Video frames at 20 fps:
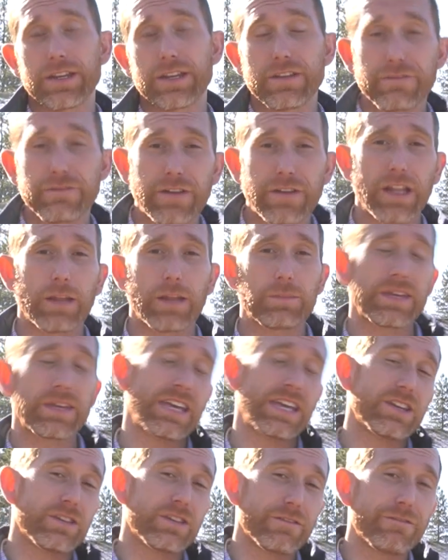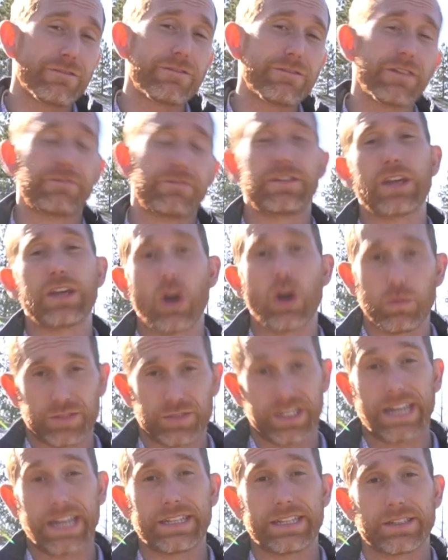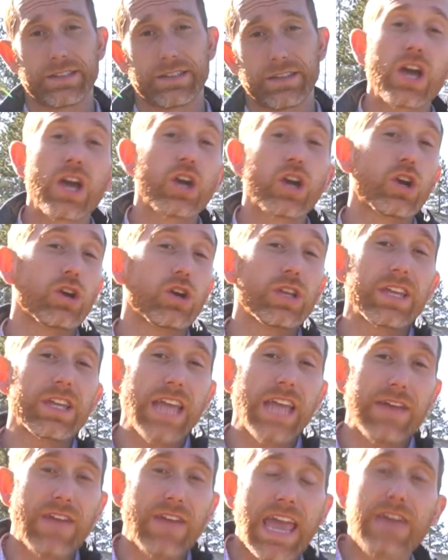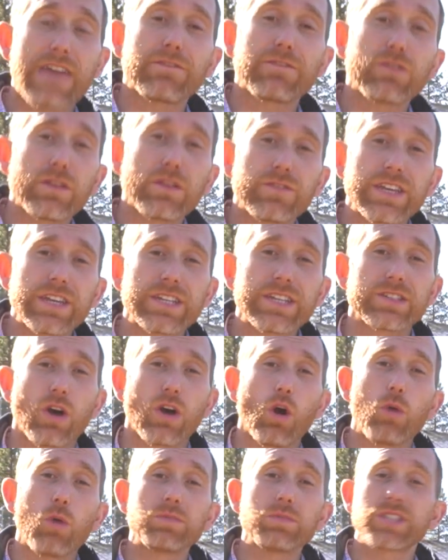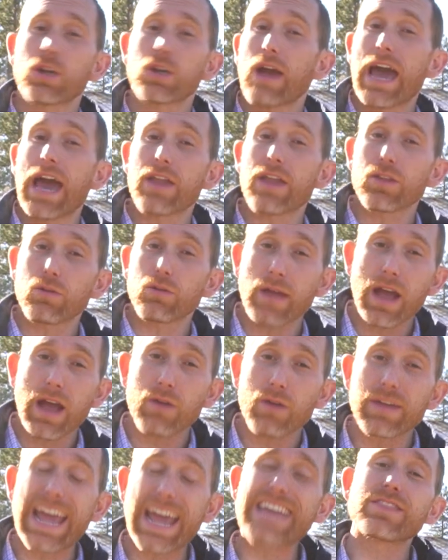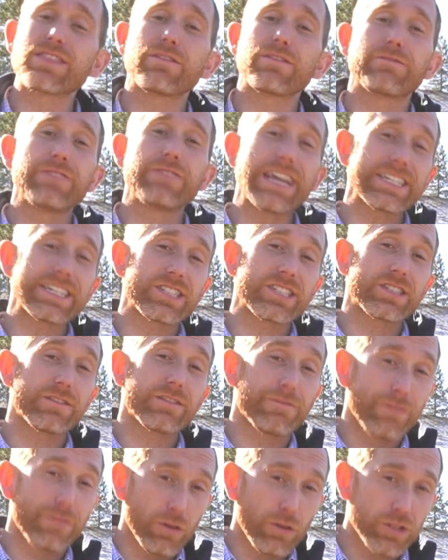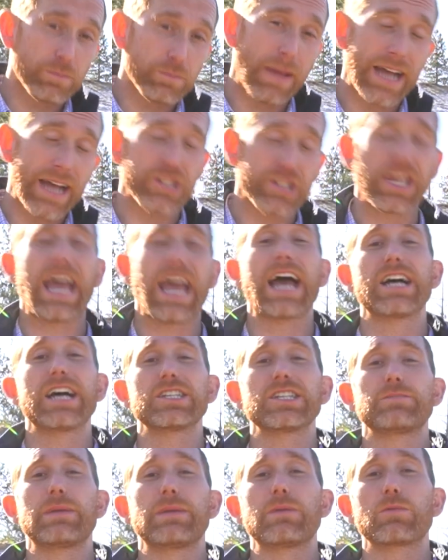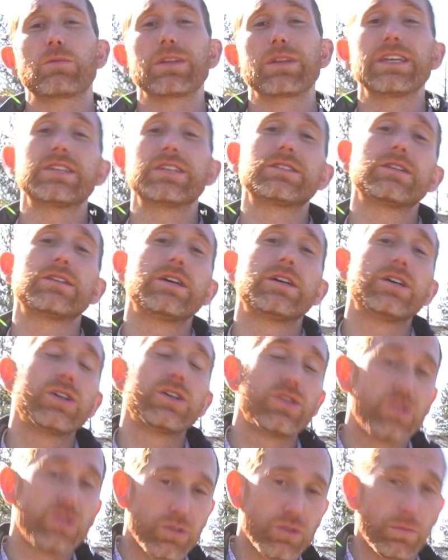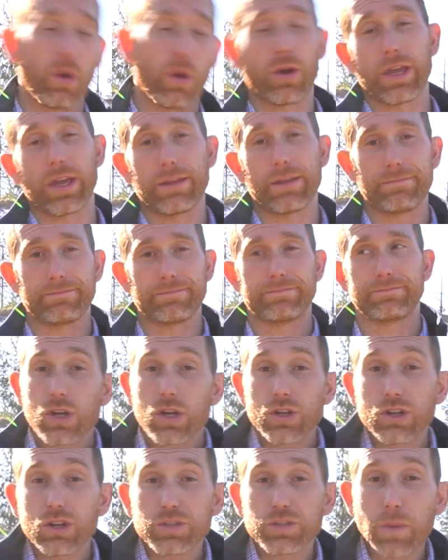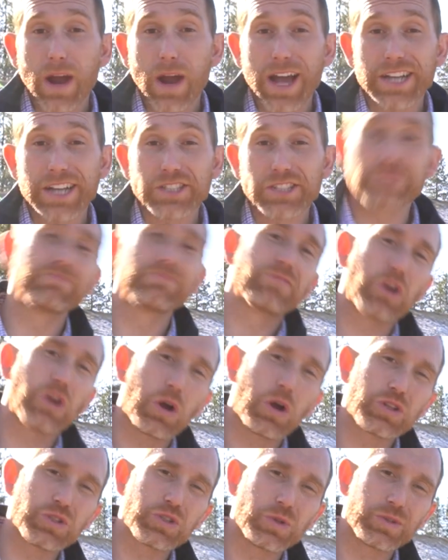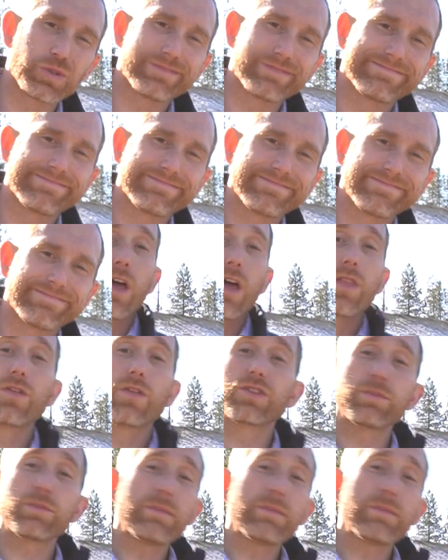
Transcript: developed into 50 home sites. Currently, they have a handful of these homes that are out of the ground and yes, the first batch has been released to the market. No surprise, they're all sold. There's a